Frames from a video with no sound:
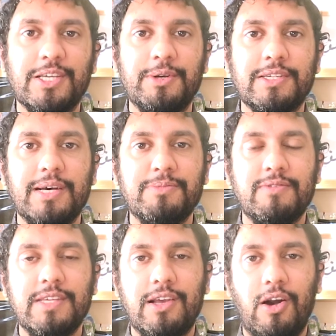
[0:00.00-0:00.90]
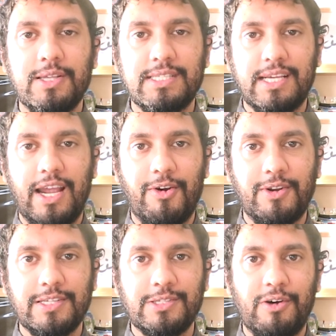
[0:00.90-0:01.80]
So in terms of the cast and
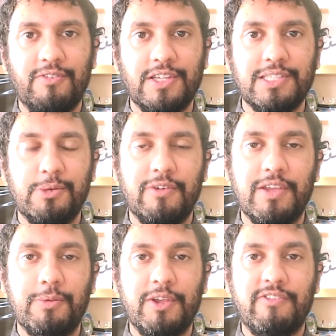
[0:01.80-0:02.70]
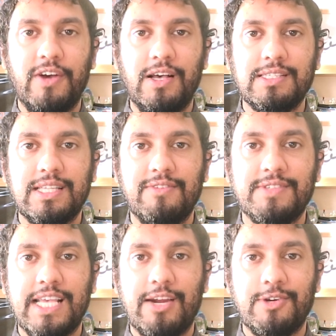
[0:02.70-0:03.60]
characters of this movie, we first have
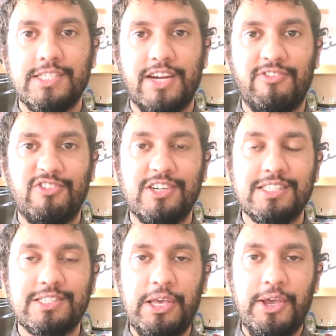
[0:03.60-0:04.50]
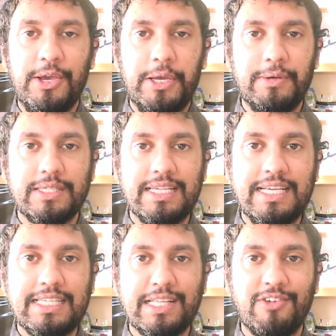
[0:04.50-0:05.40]
Sarah Jeffries, who is
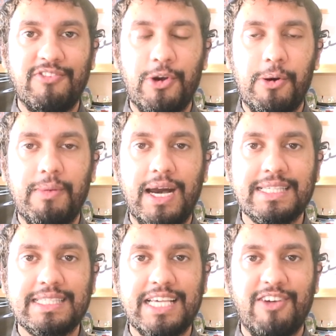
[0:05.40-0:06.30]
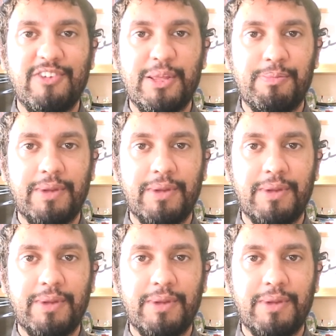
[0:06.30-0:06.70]
leading the film as Daphne